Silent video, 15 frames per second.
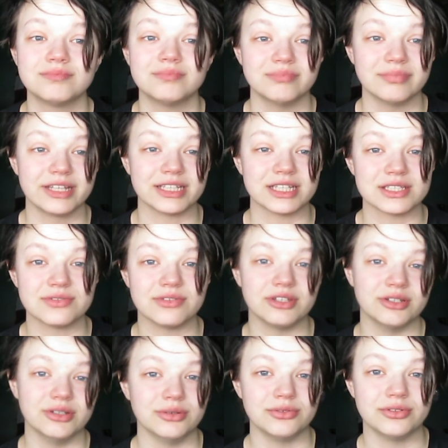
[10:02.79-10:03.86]
like this
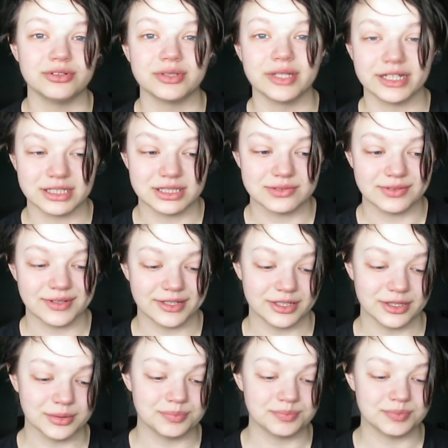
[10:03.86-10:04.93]
video if you like this
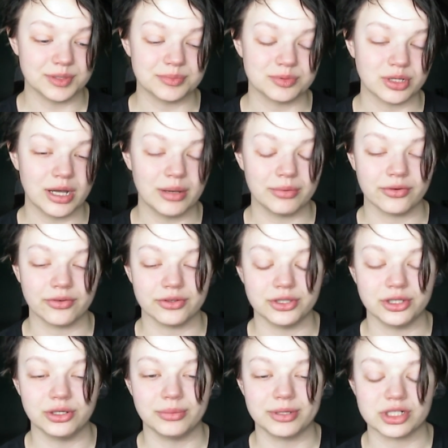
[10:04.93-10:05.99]
video, subscribe if you're
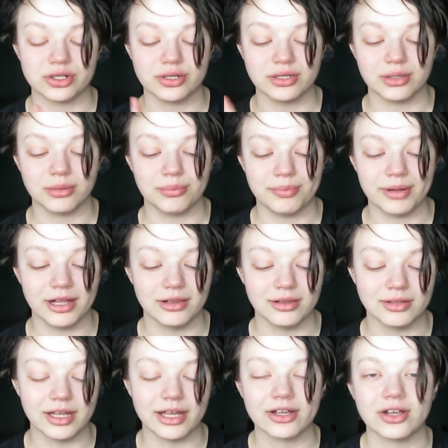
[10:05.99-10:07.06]
new, make sure you hit the little
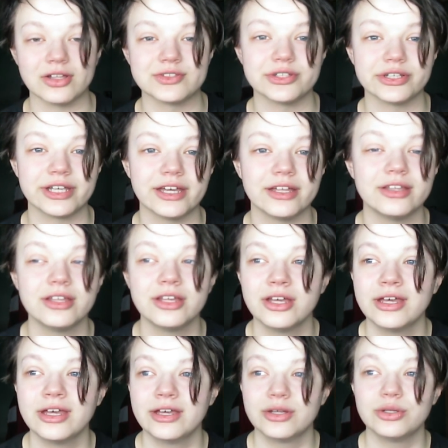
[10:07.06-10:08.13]
bell icon so you get
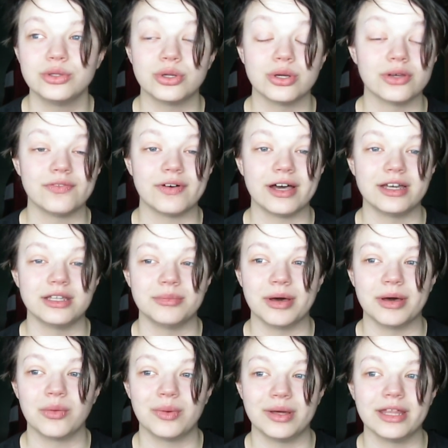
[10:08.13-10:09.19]
notified
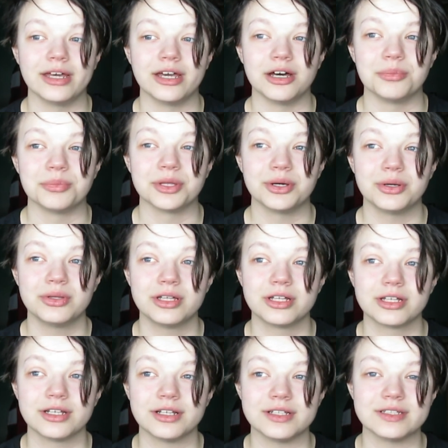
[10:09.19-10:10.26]
about when I upload,
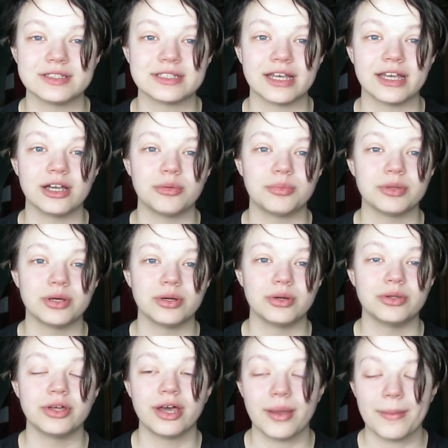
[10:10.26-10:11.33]
because I upload